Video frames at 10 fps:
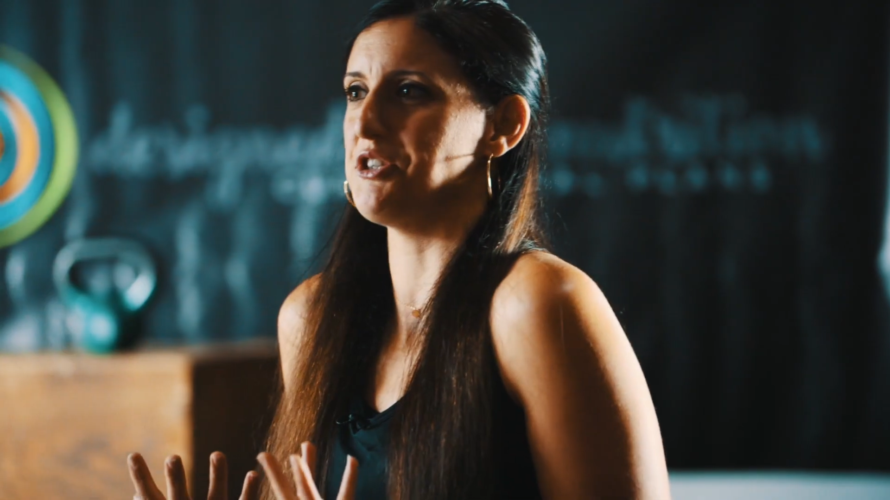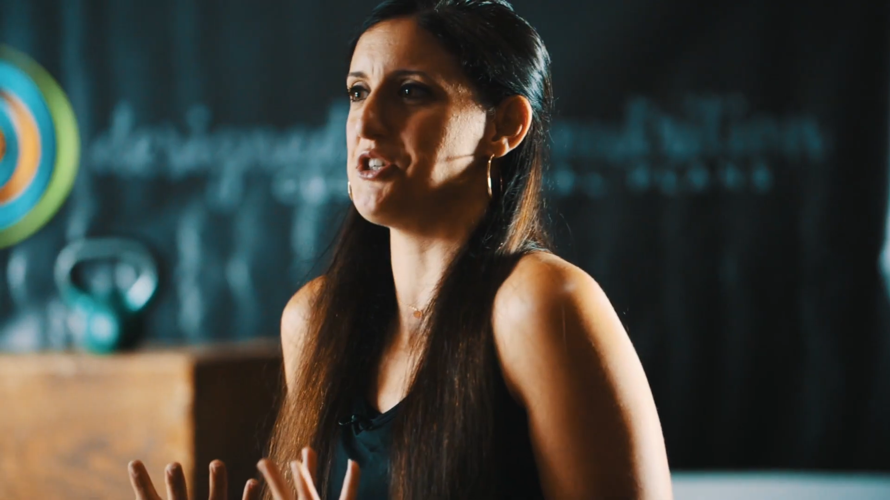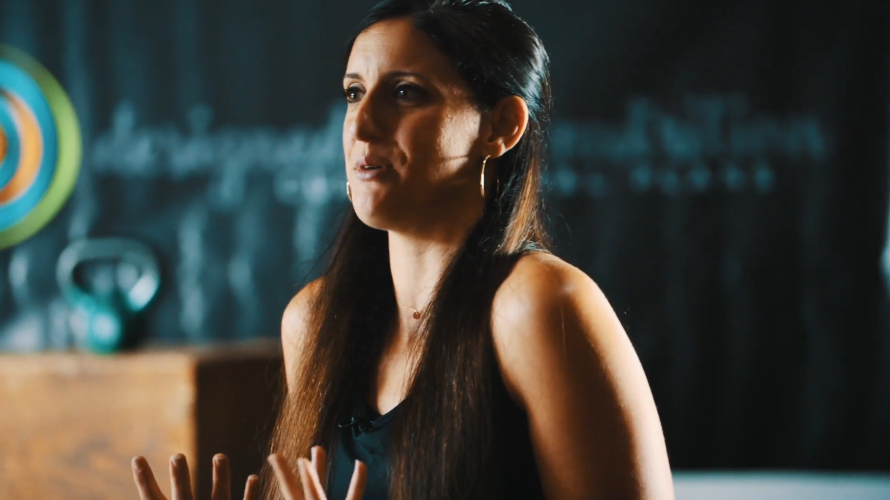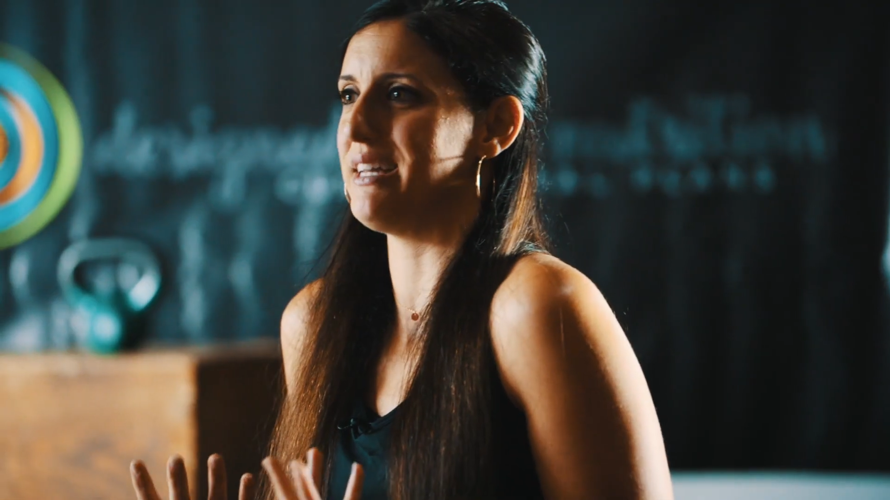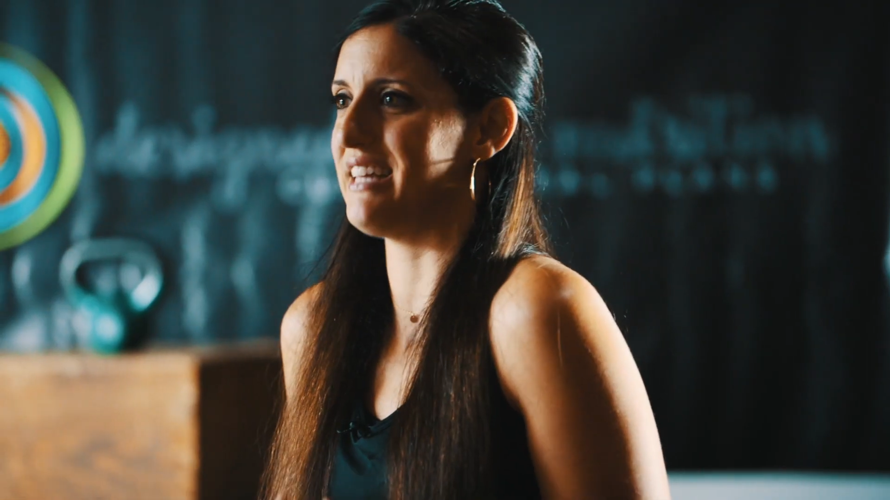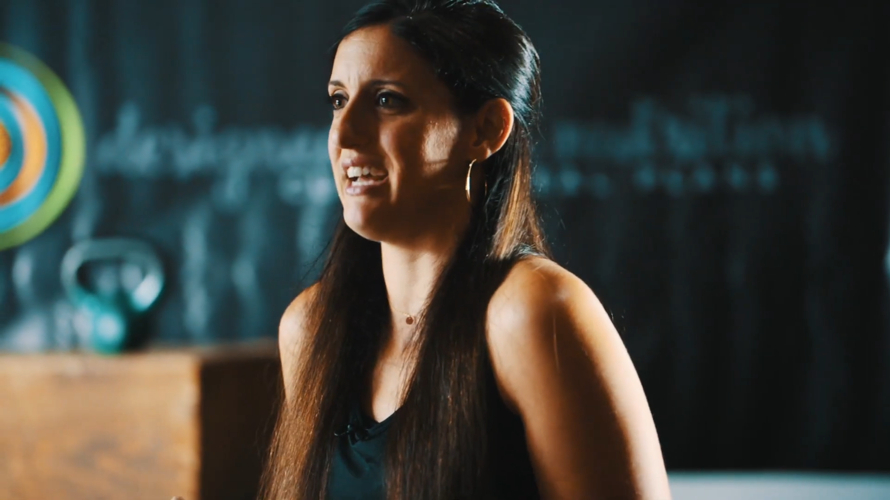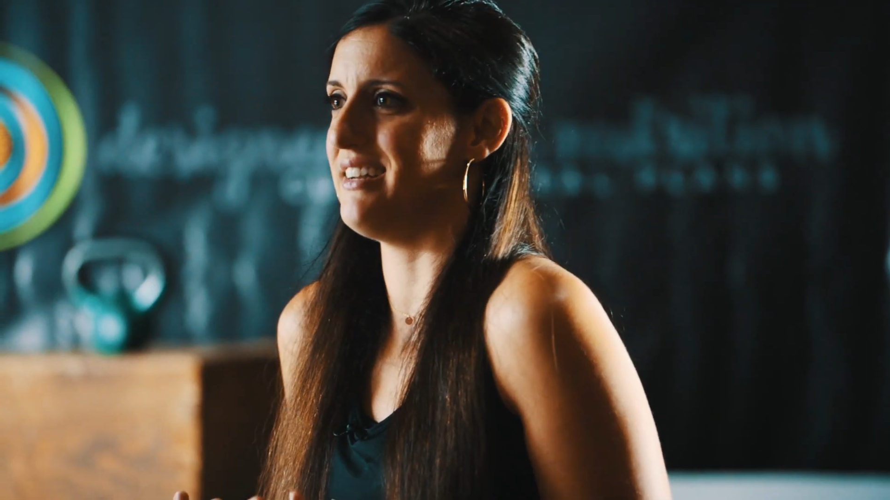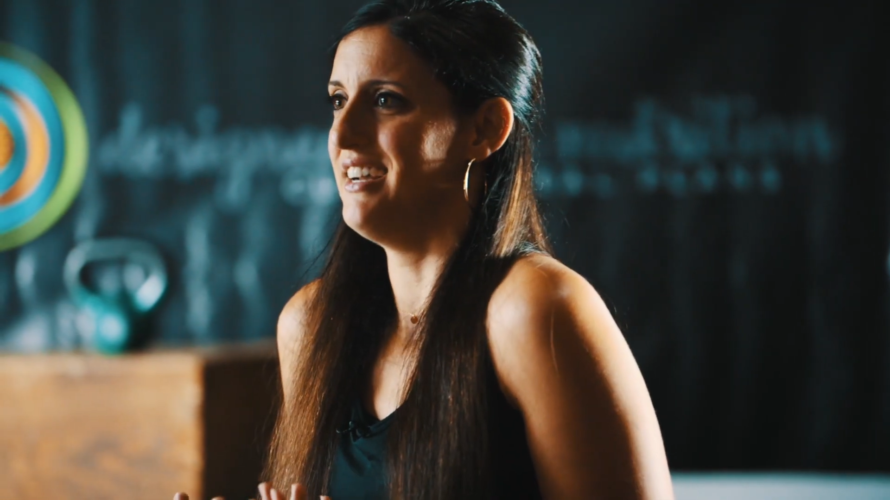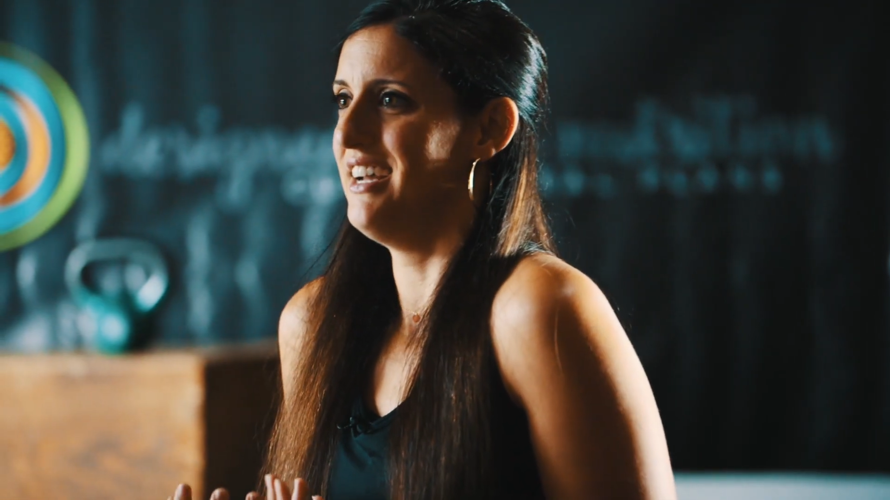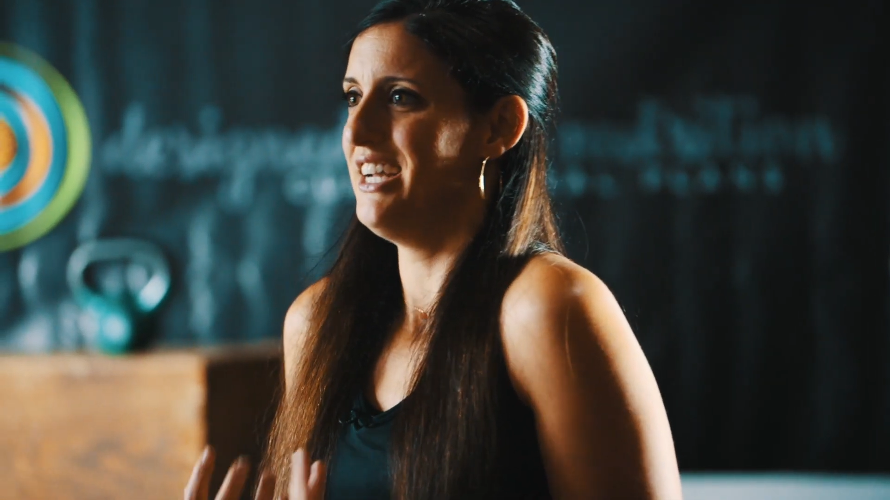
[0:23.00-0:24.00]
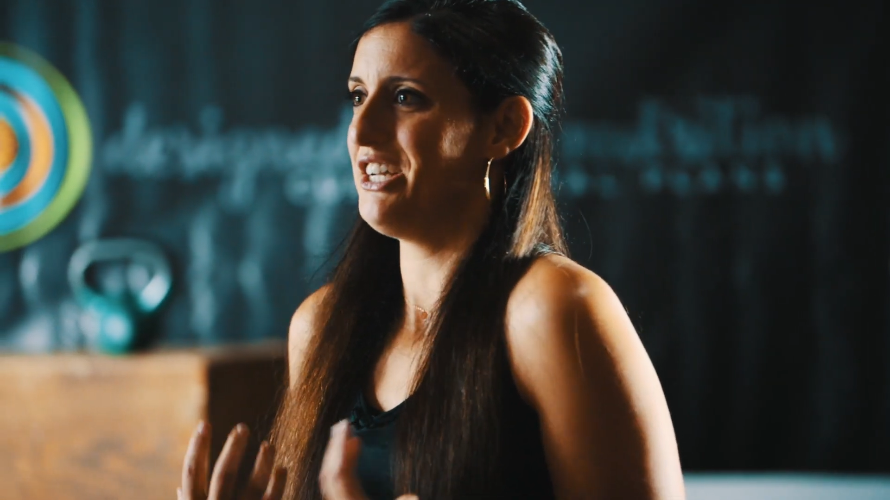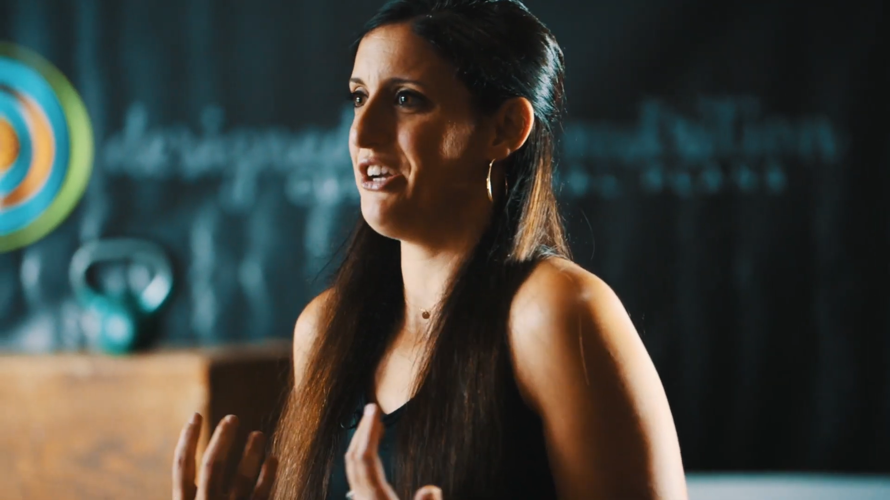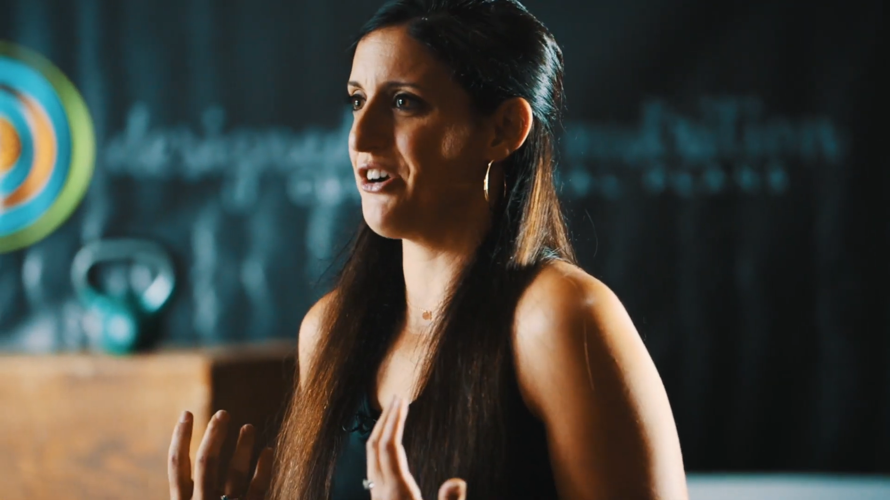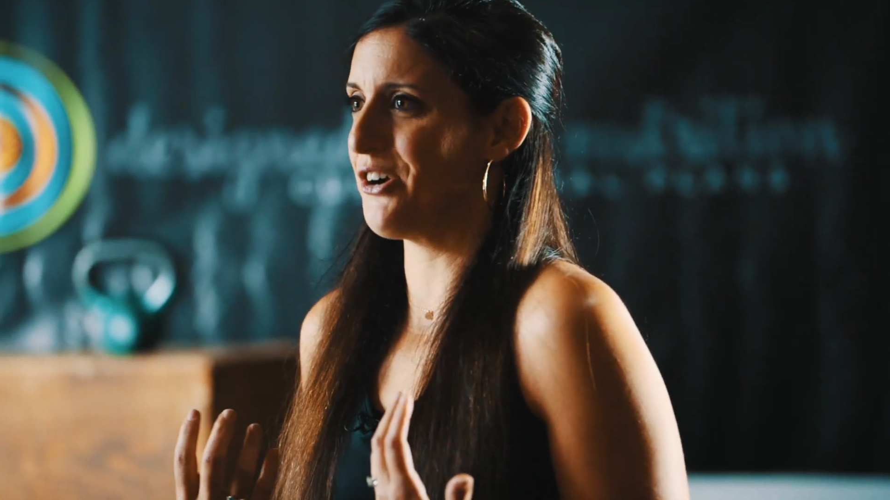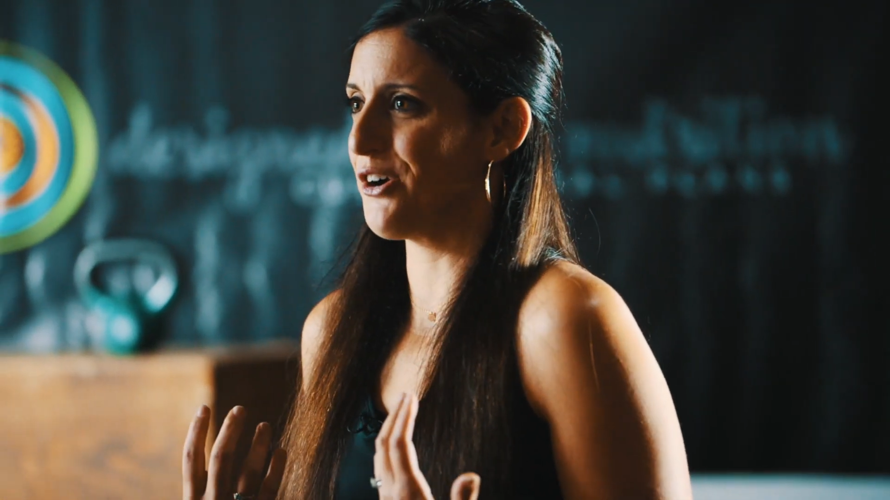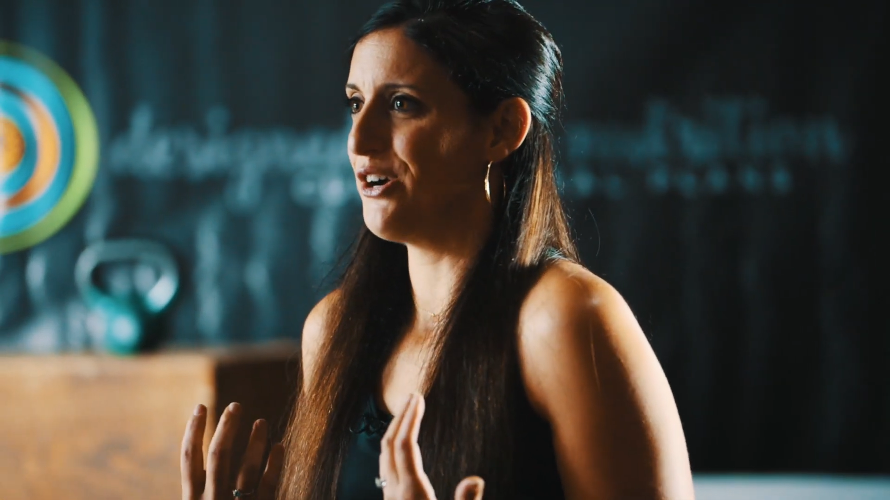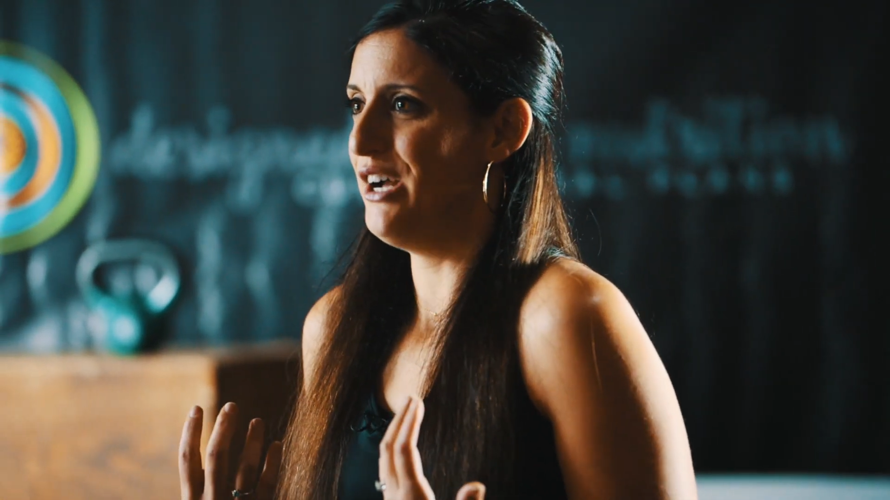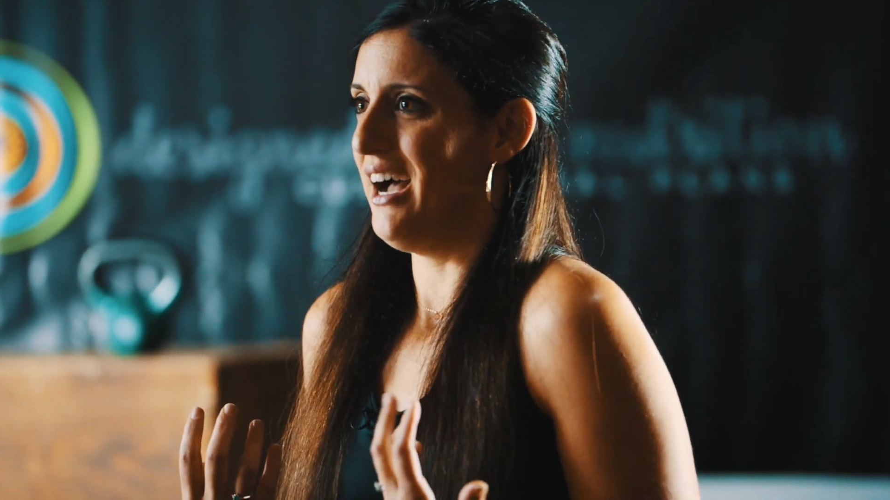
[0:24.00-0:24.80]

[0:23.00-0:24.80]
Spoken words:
to it that you're